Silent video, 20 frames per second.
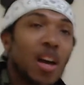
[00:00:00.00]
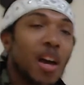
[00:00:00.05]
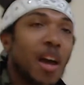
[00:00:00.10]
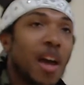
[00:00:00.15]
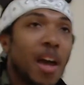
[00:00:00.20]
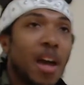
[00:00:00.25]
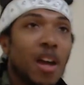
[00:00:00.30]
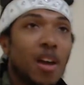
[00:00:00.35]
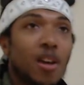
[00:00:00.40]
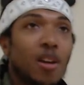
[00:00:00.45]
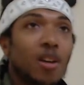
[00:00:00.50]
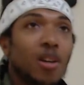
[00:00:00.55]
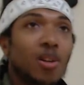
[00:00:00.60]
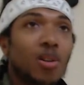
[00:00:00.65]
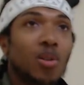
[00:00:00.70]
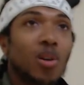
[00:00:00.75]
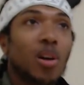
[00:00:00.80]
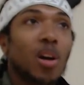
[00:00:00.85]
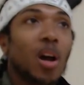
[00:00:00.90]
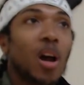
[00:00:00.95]

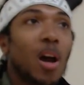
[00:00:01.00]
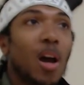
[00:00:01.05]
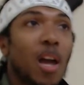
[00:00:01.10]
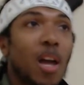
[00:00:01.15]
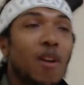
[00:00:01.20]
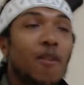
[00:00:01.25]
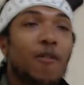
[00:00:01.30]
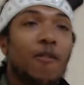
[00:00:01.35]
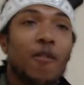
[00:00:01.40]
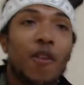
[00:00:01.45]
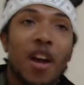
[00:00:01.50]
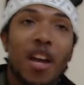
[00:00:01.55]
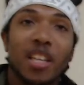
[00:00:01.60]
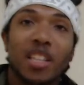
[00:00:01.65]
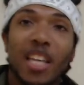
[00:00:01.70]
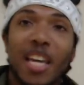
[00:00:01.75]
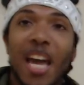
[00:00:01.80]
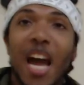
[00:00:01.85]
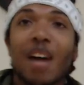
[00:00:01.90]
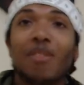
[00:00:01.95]
they
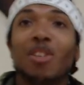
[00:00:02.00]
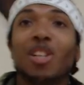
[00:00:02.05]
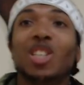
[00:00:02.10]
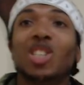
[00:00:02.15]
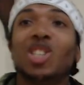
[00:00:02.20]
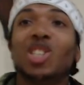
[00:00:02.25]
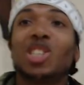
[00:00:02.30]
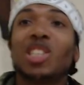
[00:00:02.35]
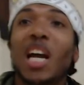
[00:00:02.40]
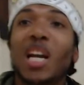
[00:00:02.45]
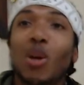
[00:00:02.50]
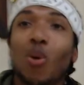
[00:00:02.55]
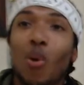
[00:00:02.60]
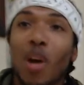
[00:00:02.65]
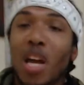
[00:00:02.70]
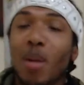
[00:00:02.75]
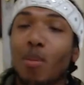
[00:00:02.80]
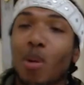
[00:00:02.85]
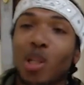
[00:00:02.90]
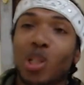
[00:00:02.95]
have the
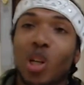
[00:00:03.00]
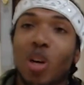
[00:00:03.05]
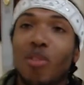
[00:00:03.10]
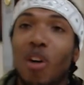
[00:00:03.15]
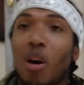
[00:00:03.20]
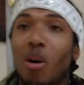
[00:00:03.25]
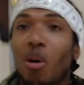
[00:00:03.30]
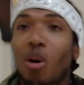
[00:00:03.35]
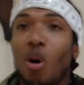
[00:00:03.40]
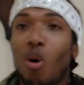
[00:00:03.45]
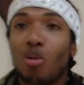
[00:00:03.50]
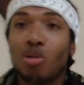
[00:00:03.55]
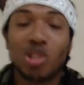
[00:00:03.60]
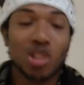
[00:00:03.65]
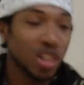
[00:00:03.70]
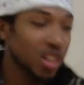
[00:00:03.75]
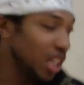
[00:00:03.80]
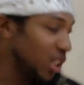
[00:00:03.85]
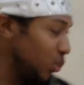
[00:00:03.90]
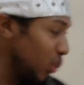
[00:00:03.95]
shadow image of our
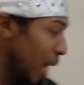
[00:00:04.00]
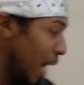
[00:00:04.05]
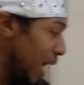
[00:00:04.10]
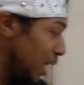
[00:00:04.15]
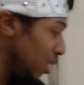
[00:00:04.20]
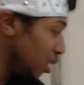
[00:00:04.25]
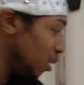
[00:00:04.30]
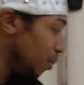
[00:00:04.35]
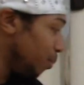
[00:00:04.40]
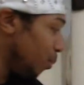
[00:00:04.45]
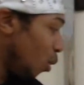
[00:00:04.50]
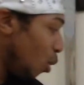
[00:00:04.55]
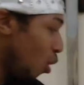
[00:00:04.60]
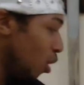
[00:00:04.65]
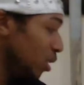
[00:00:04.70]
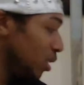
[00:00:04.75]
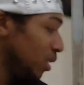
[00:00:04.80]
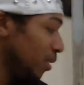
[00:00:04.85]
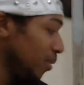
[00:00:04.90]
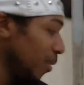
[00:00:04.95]
culture. That's what has on the
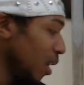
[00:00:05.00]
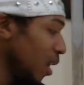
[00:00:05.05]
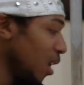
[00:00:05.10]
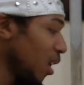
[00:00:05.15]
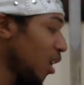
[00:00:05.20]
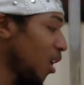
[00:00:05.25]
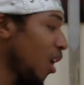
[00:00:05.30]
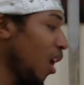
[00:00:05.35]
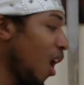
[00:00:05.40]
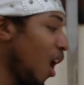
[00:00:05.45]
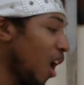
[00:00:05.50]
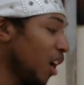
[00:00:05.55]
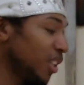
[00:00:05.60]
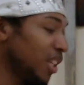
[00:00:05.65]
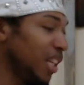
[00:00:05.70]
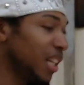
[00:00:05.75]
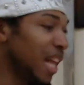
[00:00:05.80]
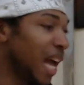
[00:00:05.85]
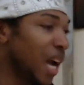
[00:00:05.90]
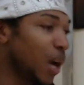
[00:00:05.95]
board
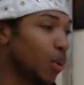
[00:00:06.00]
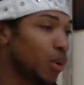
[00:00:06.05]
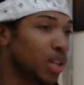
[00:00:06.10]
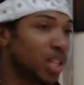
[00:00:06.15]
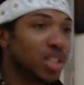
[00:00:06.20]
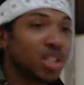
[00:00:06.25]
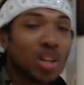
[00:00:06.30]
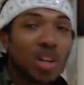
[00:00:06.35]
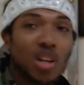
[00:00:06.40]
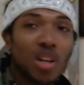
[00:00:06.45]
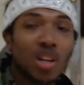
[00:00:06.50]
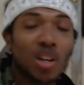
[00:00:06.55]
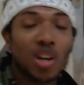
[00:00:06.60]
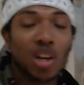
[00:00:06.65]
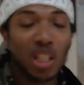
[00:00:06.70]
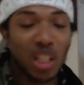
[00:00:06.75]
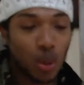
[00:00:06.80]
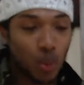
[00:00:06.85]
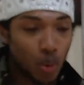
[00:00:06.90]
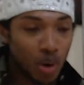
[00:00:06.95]
cognate languages,
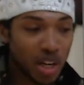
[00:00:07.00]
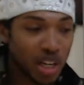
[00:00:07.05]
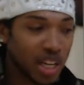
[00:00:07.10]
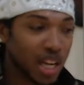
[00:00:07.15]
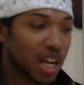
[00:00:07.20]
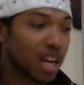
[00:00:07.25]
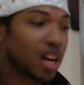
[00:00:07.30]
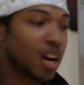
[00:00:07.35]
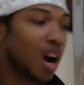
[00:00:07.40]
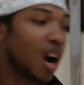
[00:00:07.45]
because I want to get